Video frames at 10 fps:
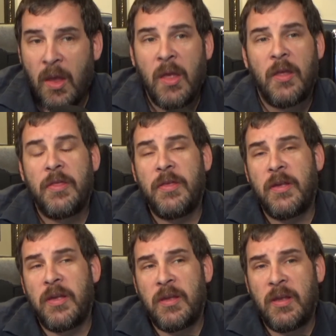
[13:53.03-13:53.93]

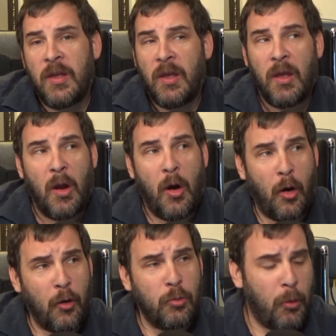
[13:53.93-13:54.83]
The
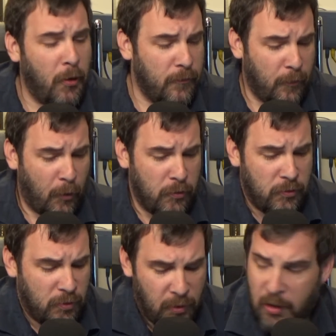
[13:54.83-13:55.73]
hardware
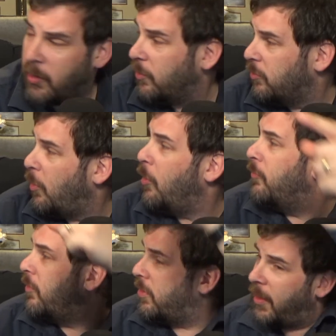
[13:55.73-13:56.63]
version is
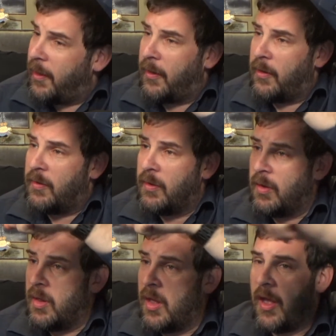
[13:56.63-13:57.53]
over there,
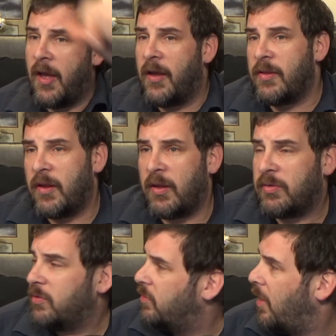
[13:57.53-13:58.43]
and
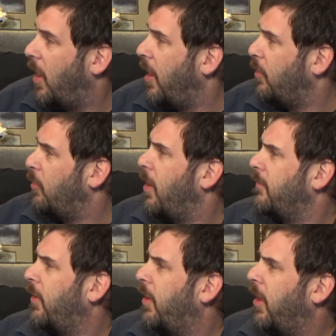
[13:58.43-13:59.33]
I don't have
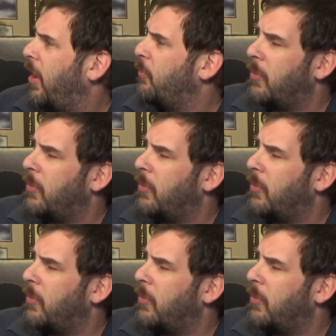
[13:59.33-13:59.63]
a camera